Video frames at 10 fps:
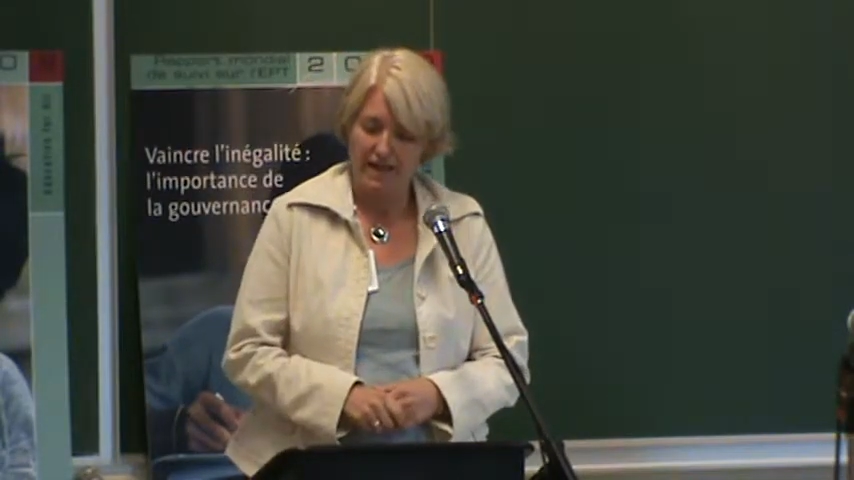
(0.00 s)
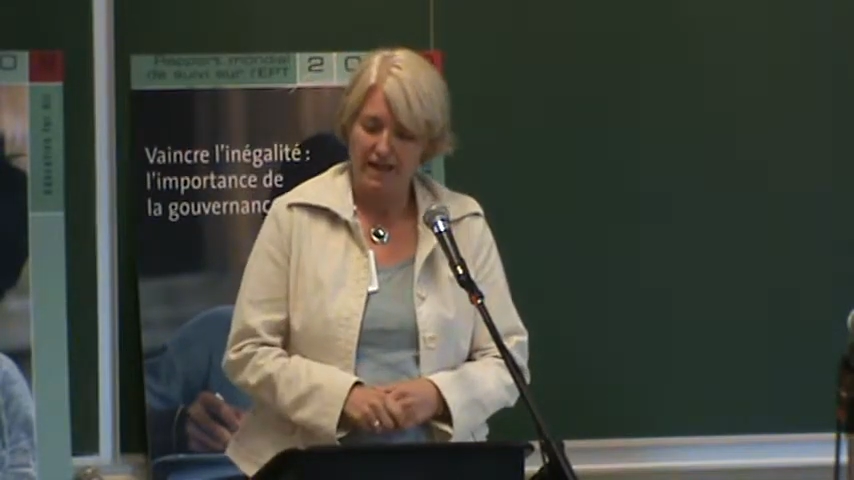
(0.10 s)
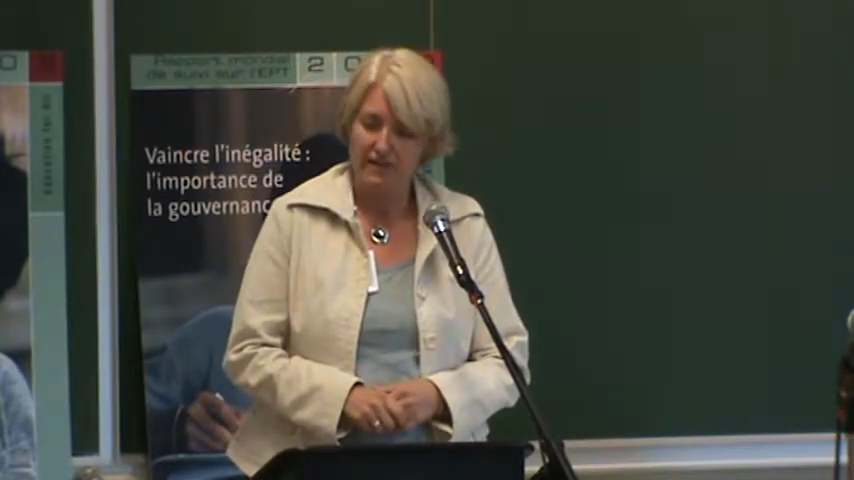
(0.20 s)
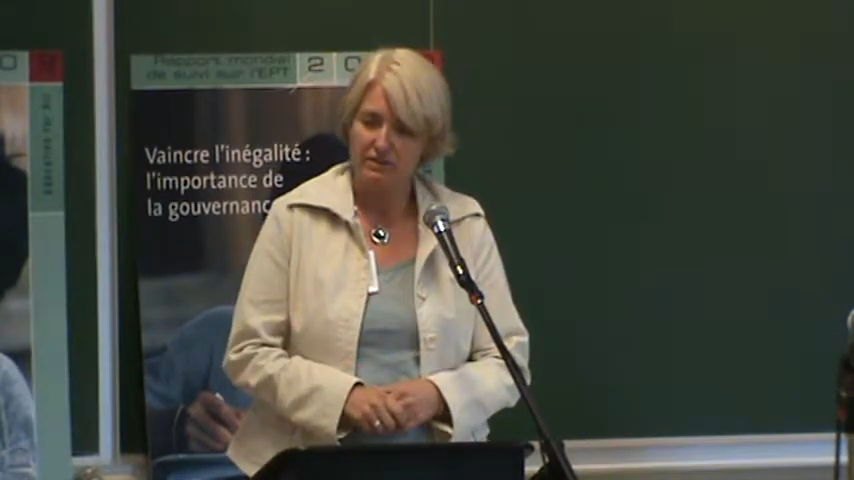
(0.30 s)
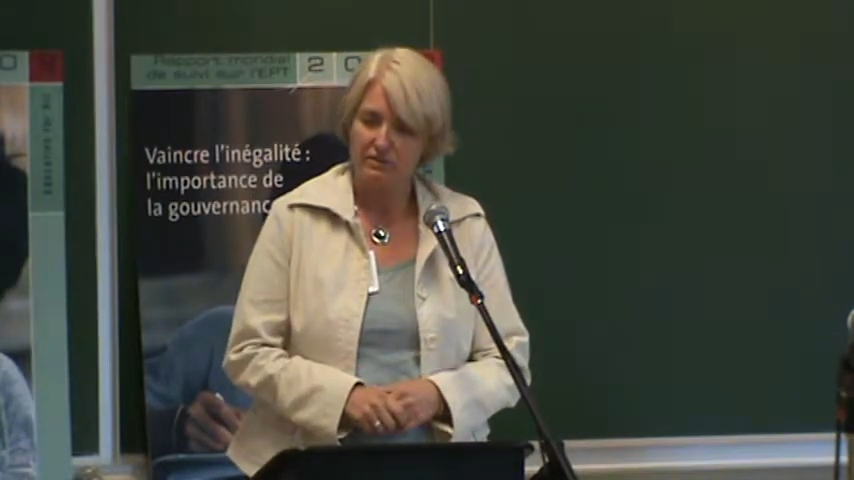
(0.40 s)

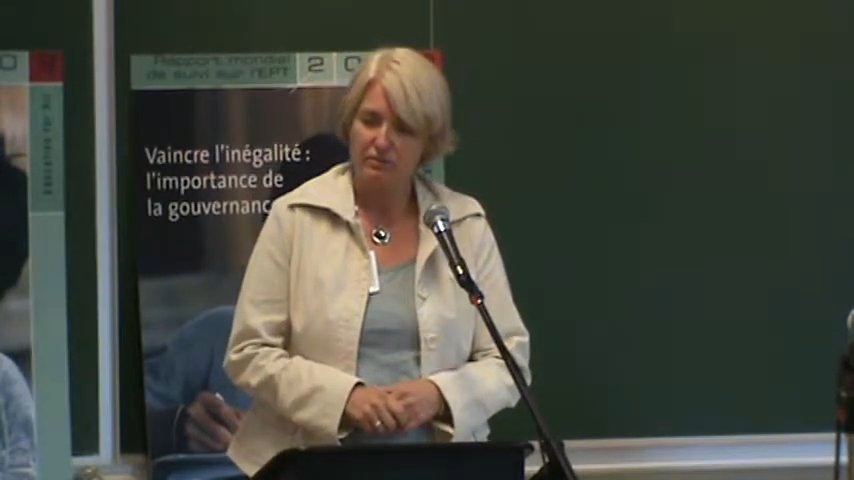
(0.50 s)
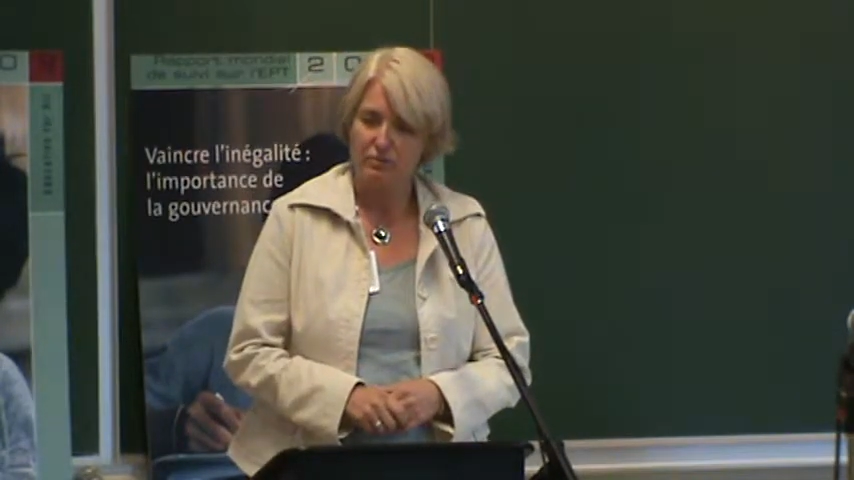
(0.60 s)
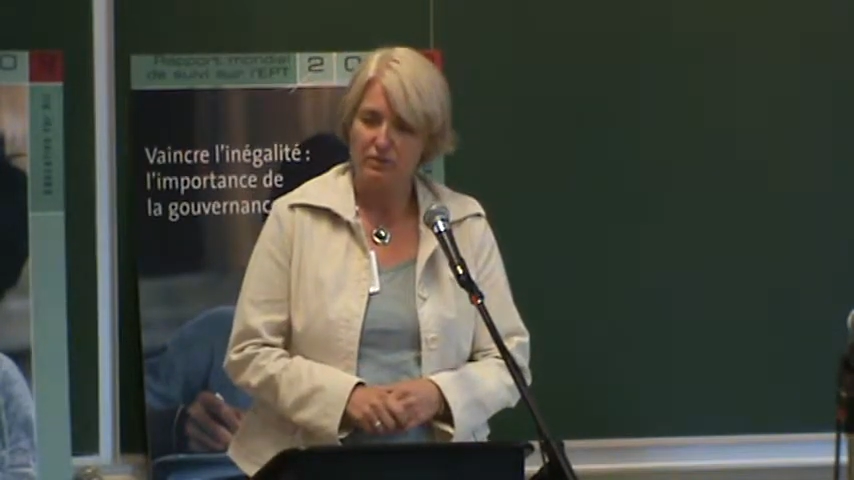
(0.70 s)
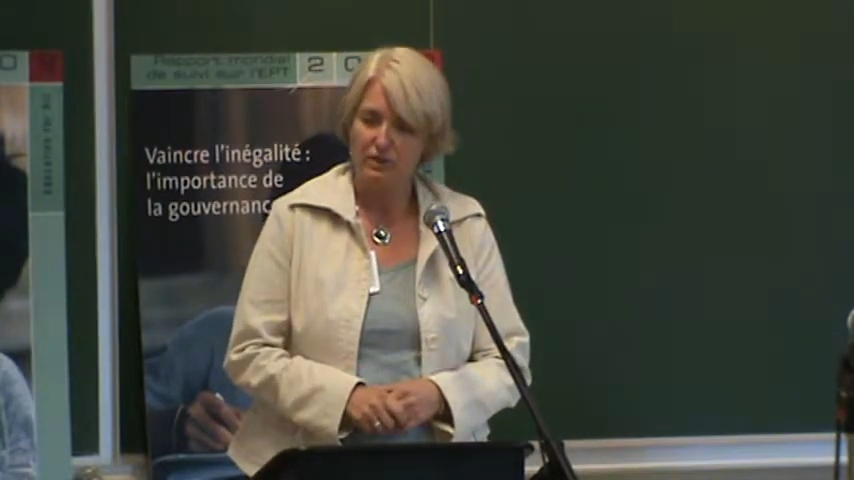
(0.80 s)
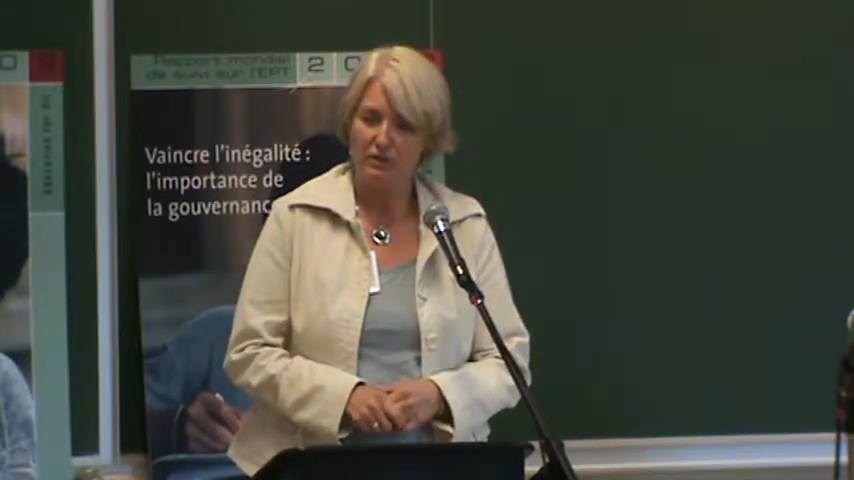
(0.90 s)
And
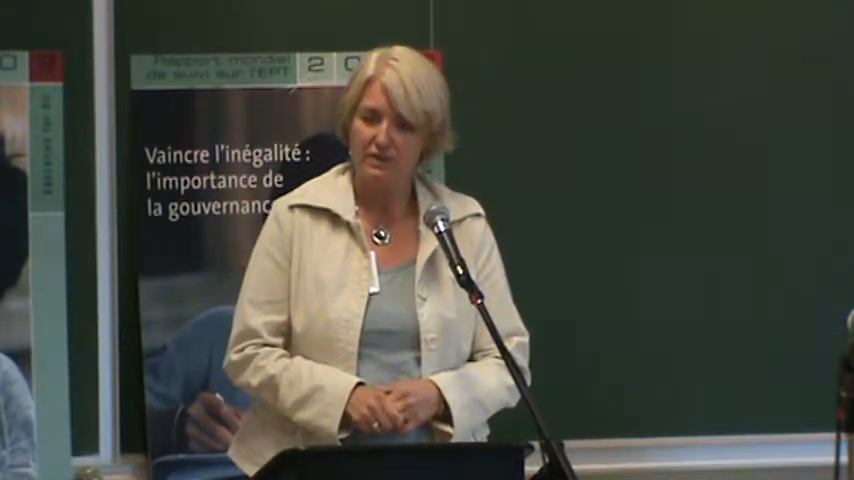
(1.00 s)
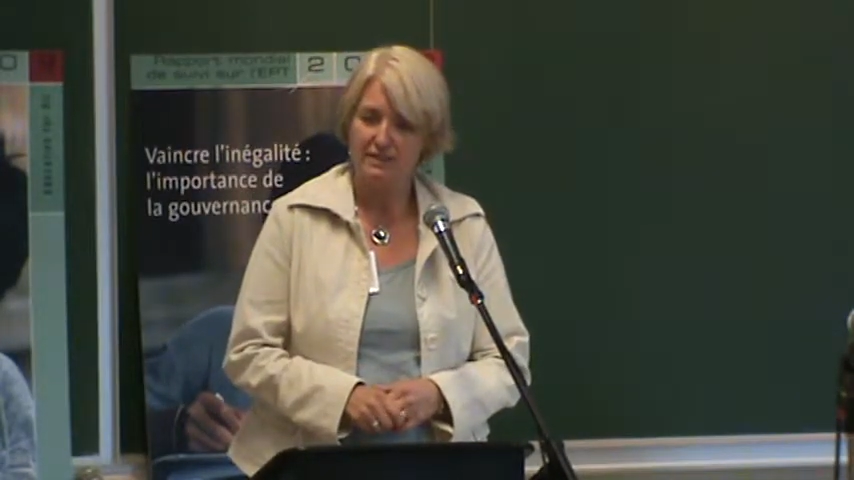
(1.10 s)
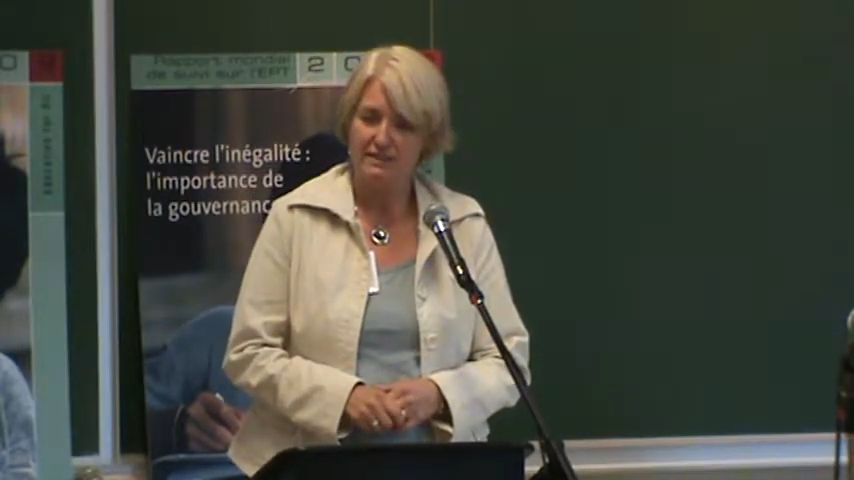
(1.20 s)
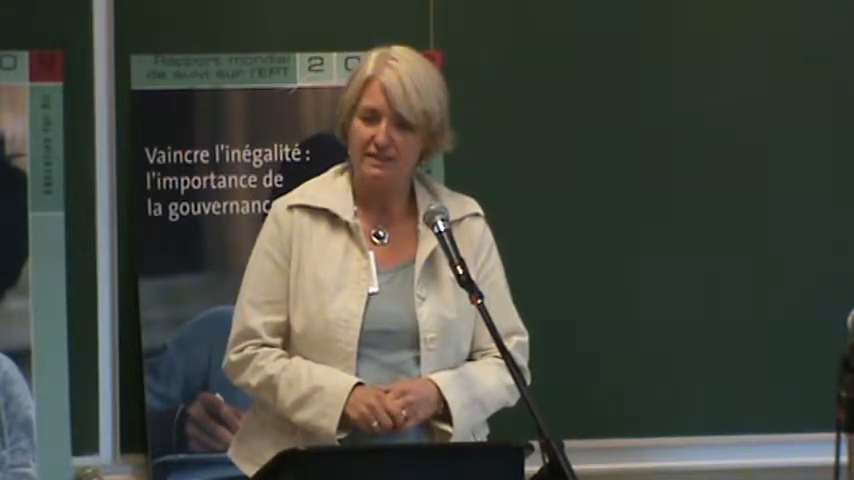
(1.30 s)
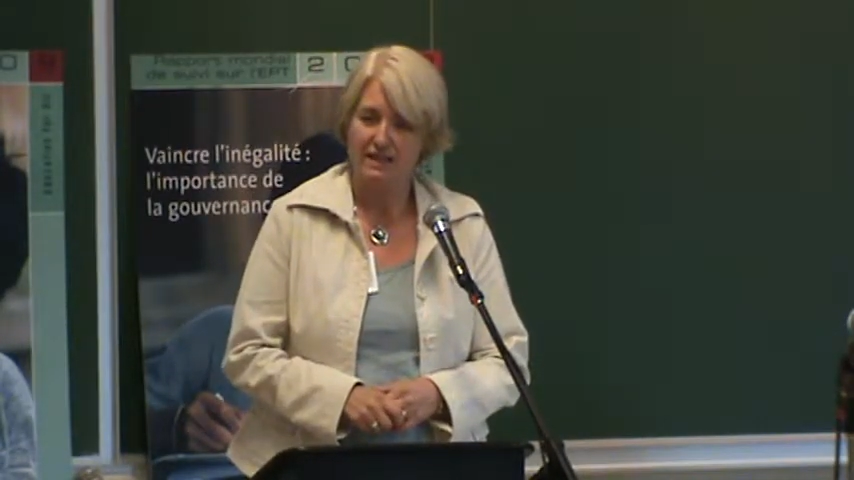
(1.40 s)
we knew
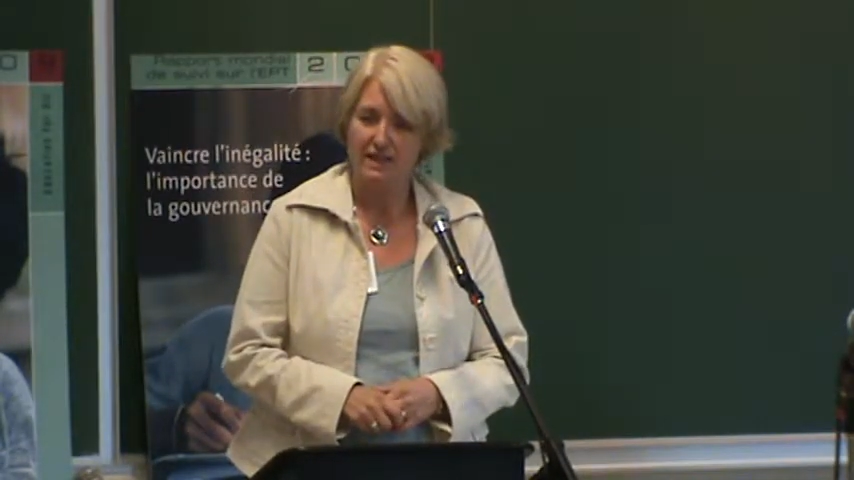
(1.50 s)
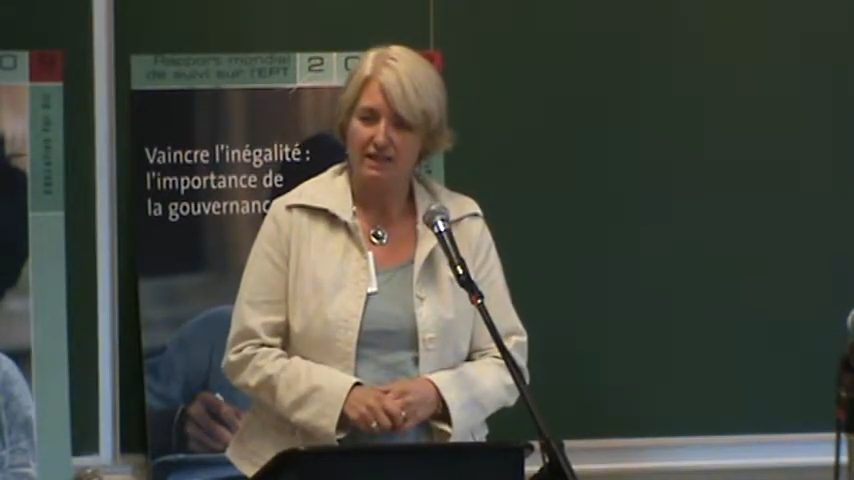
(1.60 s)
that